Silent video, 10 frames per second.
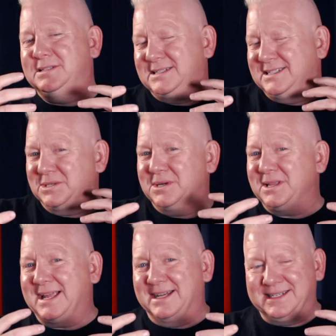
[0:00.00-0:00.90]
sort of
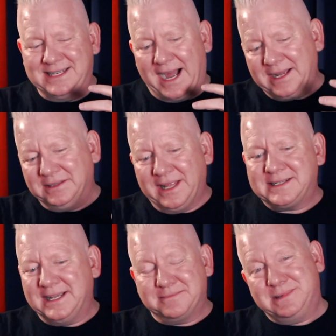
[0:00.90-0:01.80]
like a
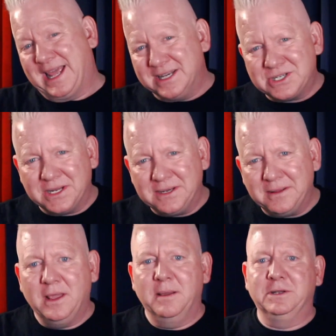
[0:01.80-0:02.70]
dialectic tension
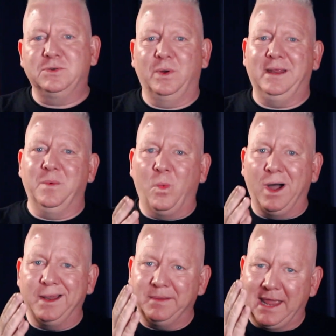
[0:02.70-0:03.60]
between
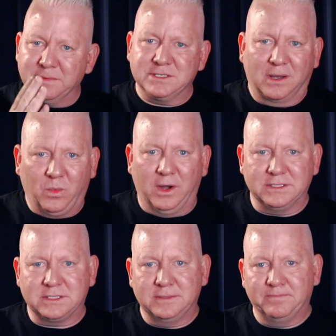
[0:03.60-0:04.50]
what Amazon
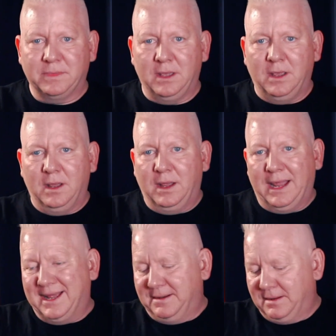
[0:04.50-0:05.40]
wants
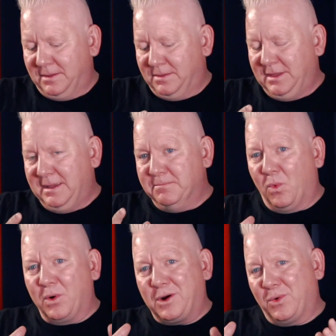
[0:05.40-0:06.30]
and the
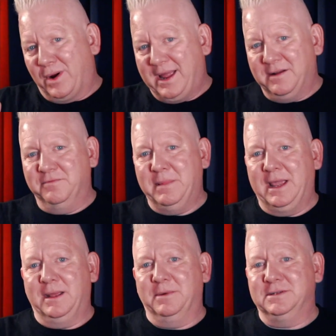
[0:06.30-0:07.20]
more creative
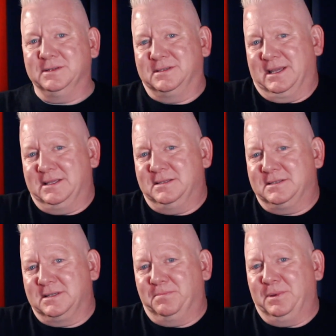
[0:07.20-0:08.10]
main images that
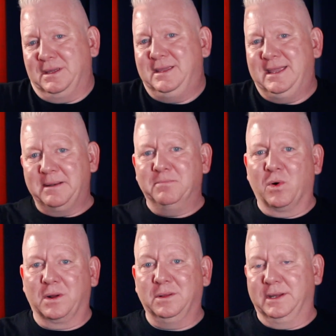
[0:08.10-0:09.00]
simply get
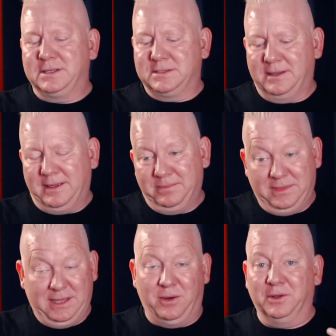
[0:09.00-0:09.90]
more clicks
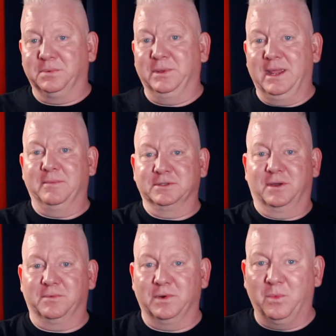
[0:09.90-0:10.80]
that ultimately
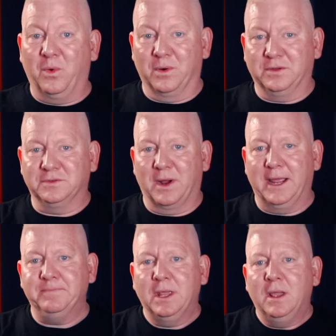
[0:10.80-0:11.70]
Amazon rewards,
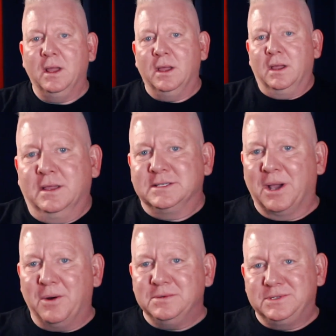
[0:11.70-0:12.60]
right?
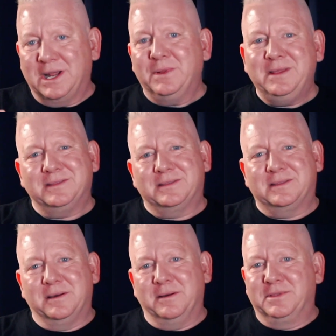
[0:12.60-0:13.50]
So generally,
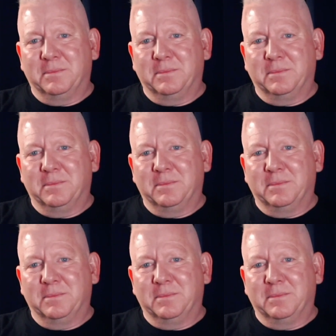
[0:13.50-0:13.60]
the